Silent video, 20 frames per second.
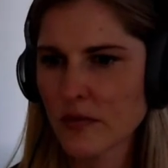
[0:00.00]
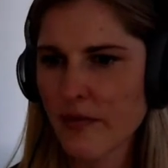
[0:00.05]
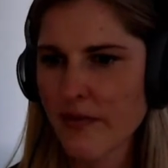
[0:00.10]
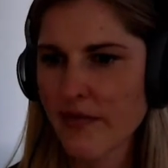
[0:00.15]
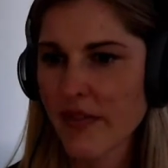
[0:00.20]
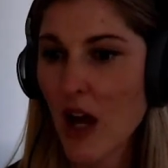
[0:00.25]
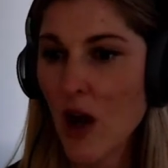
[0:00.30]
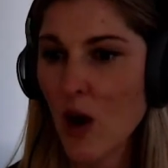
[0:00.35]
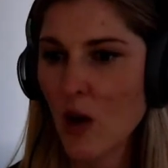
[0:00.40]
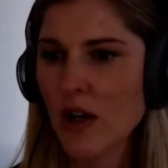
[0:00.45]

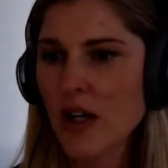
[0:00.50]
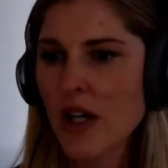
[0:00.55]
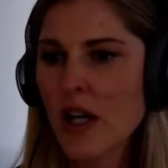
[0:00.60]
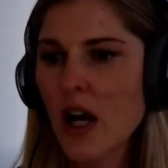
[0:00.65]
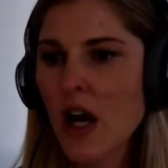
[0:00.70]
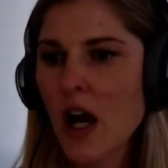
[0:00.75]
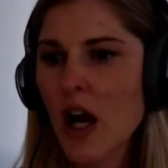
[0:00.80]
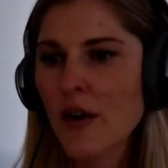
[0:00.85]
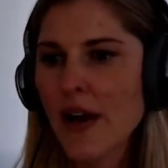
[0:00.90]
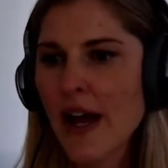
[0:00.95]
Oh,
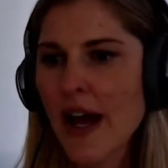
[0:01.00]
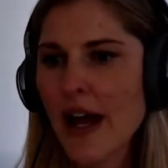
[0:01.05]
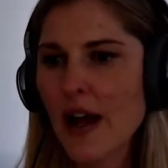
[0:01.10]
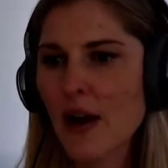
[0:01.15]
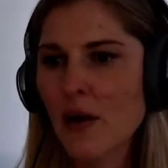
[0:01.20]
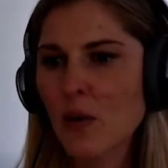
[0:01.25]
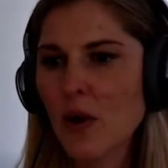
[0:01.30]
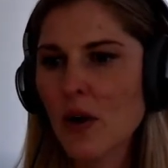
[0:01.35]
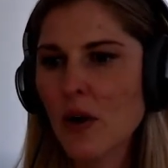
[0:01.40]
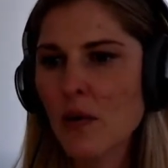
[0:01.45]
okay.
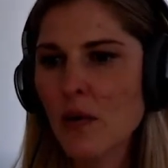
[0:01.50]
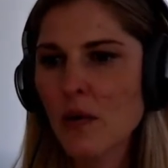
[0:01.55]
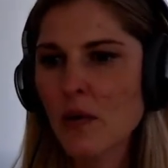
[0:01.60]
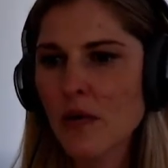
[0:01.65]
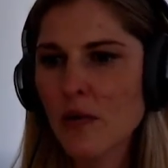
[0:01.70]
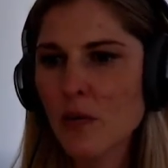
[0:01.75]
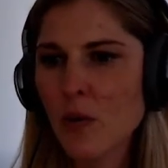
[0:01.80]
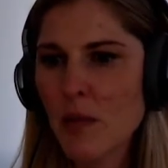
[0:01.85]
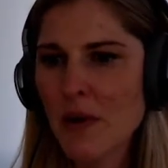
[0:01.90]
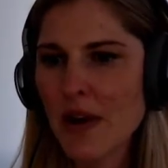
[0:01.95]
We're
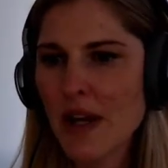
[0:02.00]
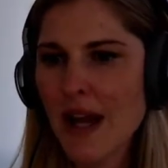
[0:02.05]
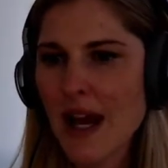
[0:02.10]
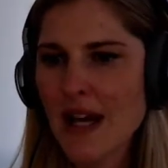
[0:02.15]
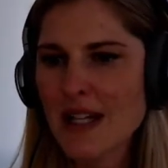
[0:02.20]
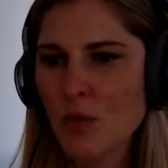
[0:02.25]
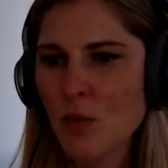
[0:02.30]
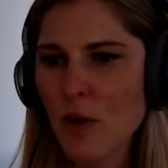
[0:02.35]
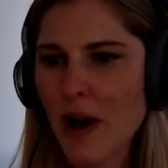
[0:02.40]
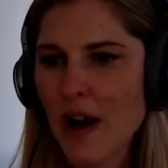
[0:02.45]
being
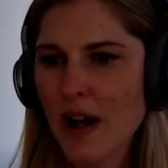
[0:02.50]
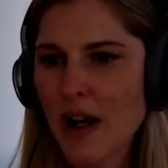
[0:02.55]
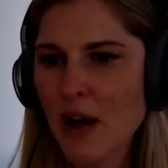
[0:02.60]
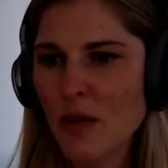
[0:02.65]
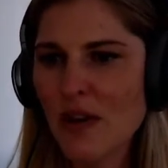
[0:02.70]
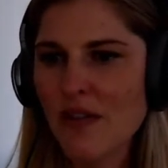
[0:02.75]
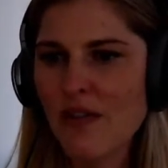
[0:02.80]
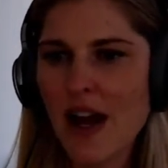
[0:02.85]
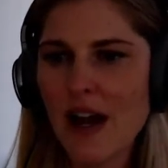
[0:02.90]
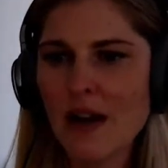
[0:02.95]
asked, where can
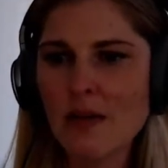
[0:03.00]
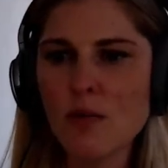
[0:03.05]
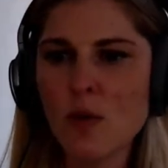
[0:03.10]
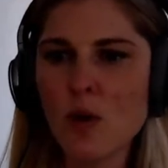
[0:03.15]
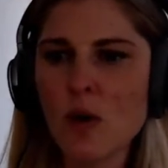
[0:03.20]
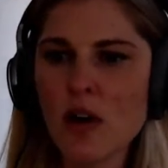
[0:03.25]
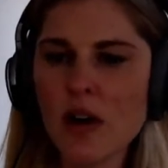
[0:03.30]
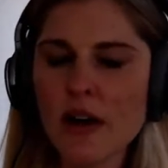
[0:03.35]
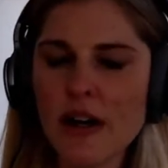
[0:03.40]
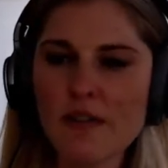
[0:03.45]
we find
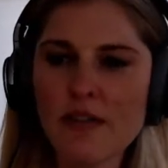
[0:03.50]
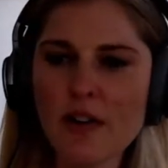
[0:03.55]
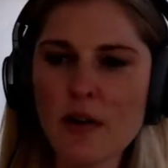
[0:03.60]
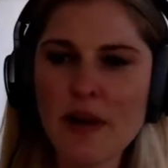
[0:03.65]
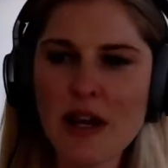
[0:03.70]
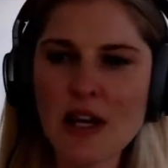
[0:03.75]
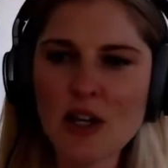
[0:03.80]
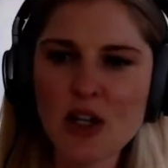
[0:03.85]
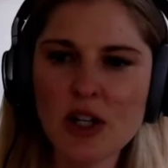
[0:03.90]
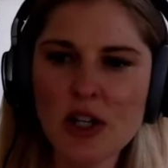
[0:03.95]
more
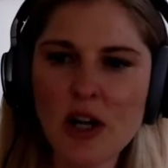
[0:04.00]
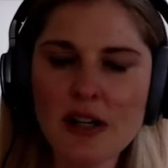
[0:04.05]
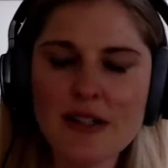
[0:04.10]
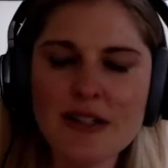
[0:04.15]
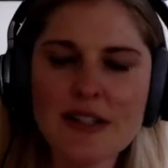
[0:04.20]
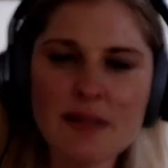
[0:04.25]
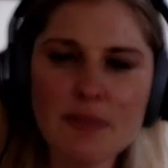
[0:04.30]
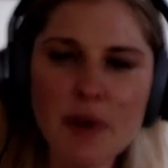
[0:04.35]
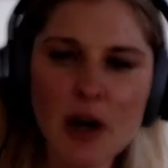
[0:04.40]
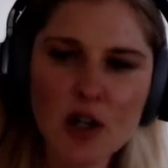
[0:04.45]
information on
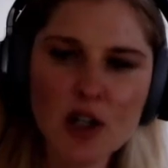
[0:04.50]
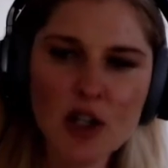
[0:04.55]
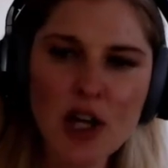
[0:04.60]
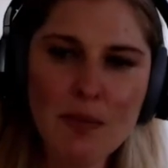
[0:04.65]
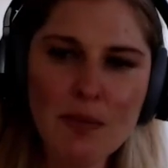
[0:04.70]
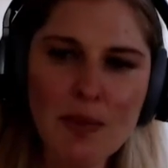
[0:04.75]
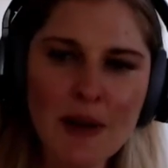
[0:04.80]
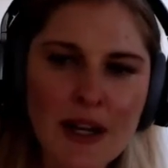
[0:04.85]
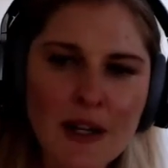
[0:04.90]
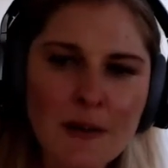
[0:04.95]
smart
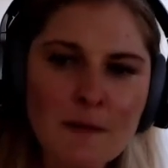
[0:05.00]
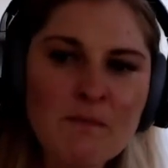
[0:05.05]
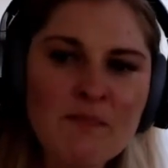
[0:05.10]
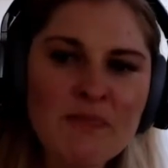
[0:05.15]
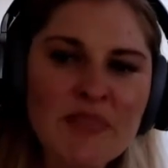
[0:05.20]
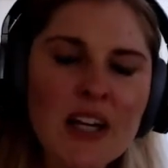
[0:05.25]
shopping?